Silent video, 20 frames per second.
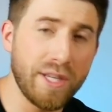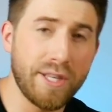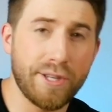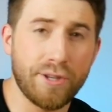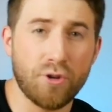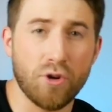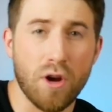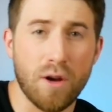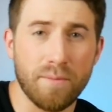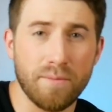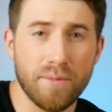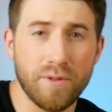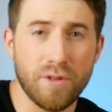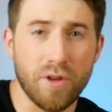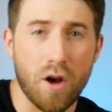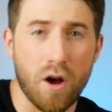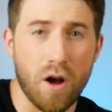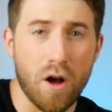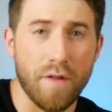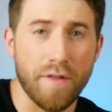strums
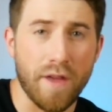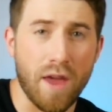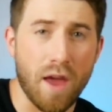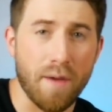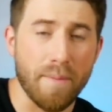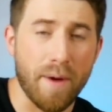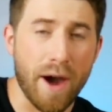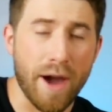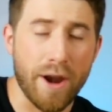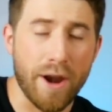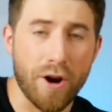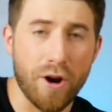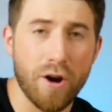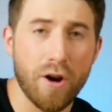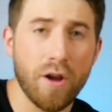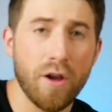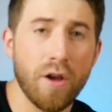on the A minor.